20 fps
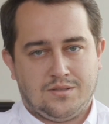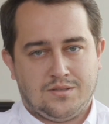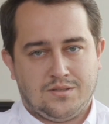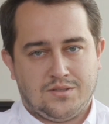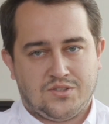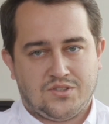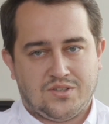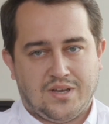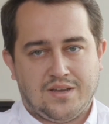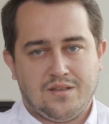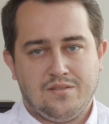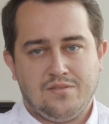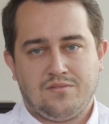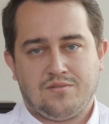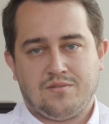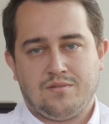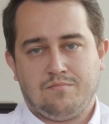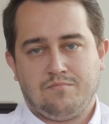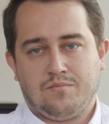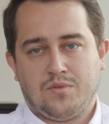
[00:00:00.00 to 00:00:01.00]

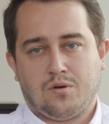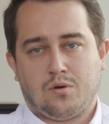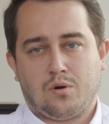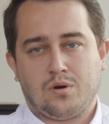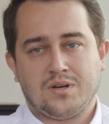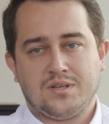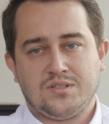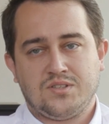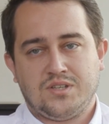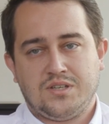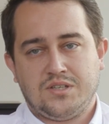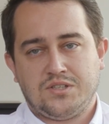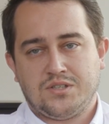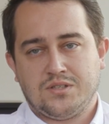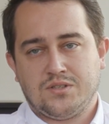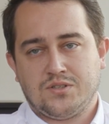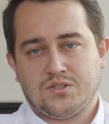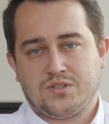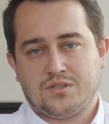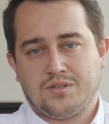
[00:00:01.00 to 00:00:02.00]
Second,
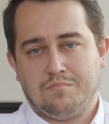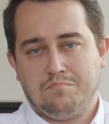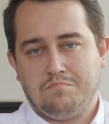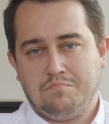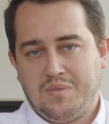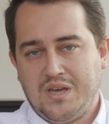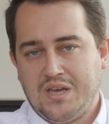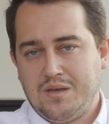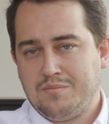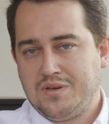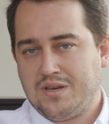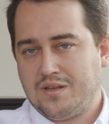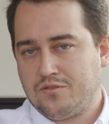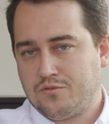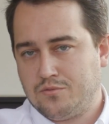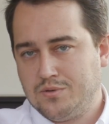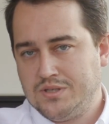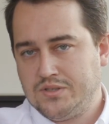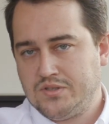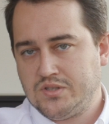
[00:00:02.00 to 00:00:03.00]
organizations may be at
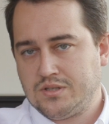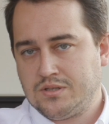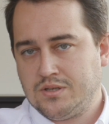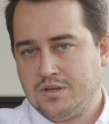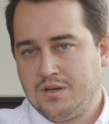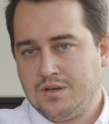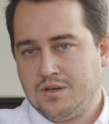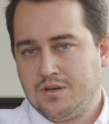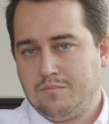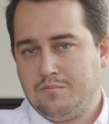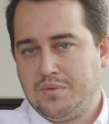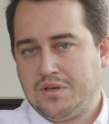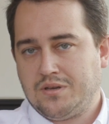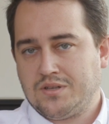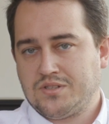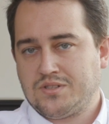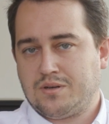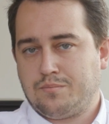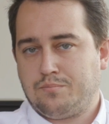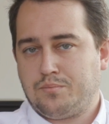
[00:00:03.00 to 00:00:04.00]
risk
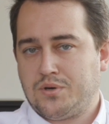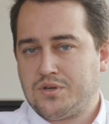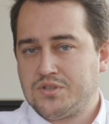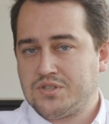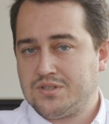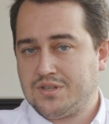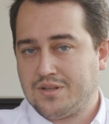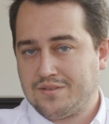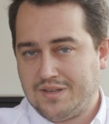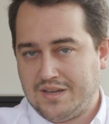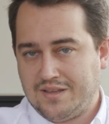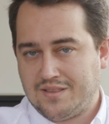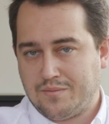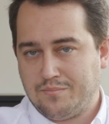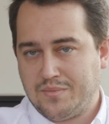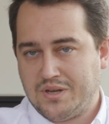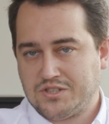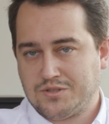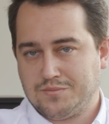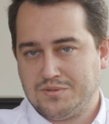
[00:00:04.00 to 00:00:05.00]
because their personal data
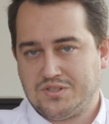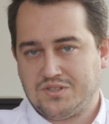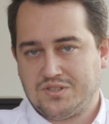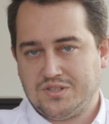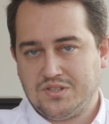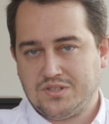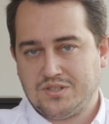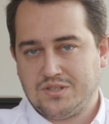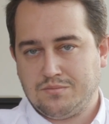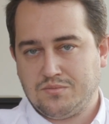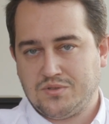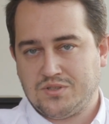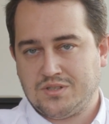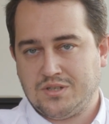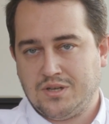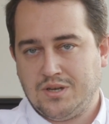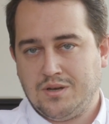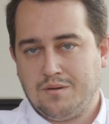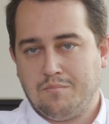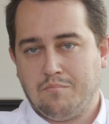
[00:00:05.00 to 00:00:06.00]
management
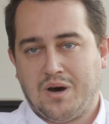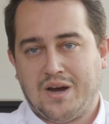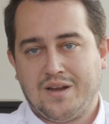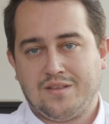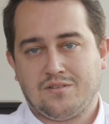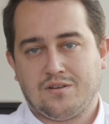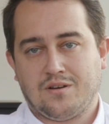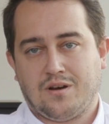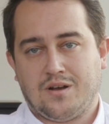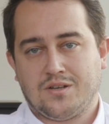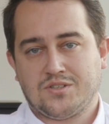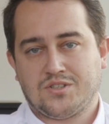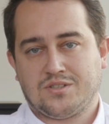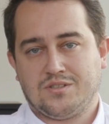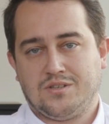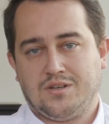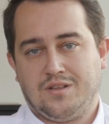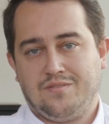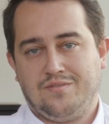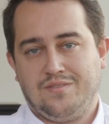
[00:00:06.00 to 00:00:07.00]
systems might
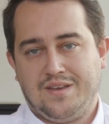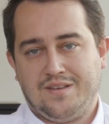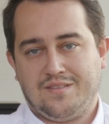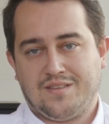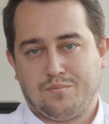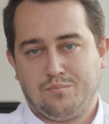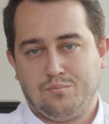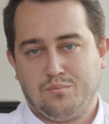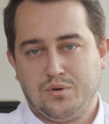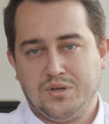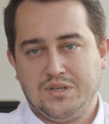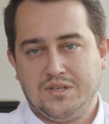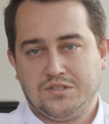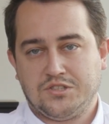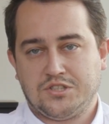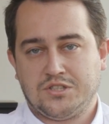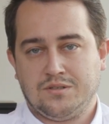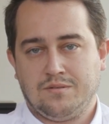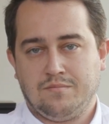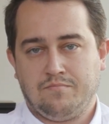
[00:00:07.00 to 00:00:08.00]
cause a data
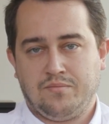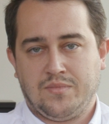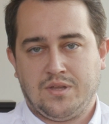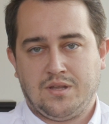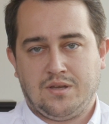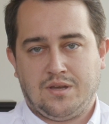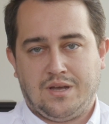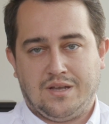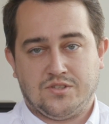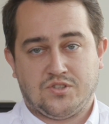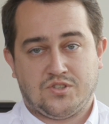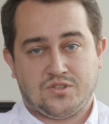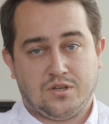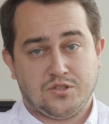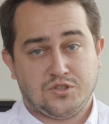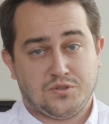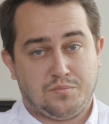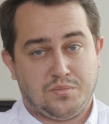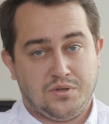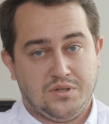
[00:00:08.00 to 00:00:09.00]
breach, and
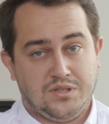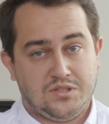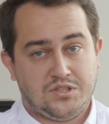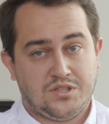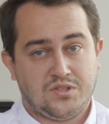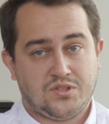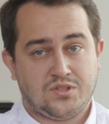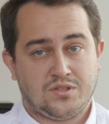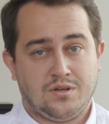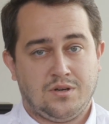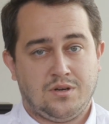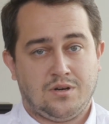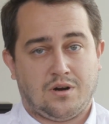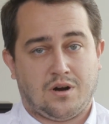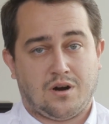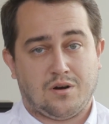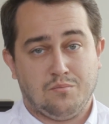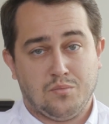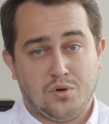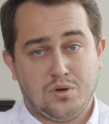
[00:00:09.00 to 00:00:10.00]
such breaches
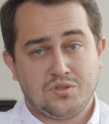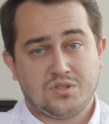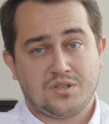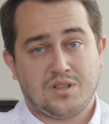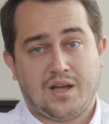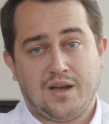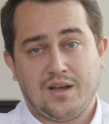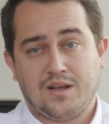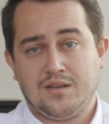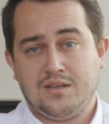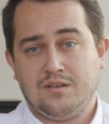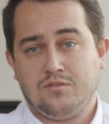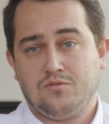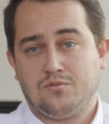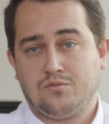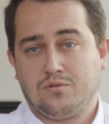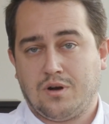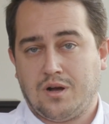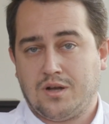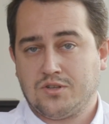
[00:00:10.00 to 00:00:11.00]
are most likely to
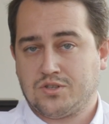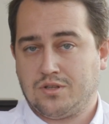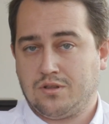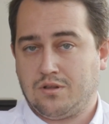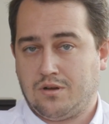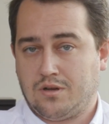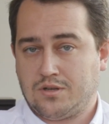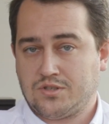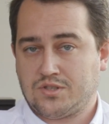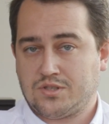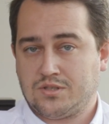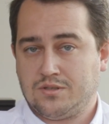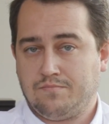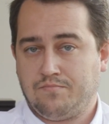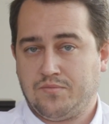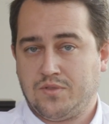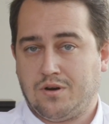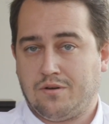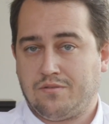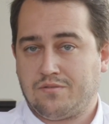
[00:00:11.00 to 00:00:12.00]
cause a loss
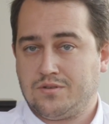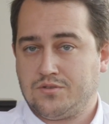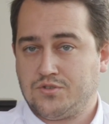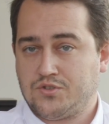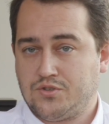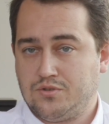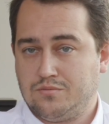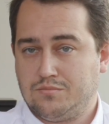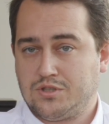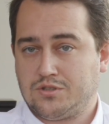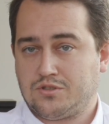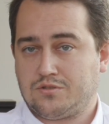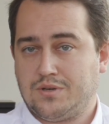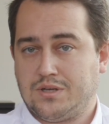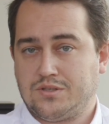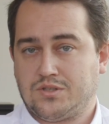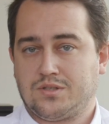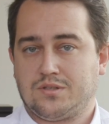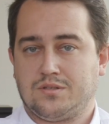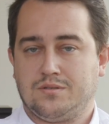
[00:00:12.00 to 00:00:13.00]
of consumer
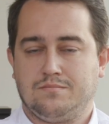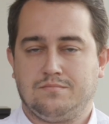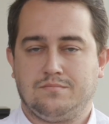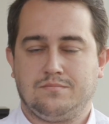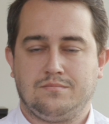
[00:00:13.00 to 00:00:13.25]
trust.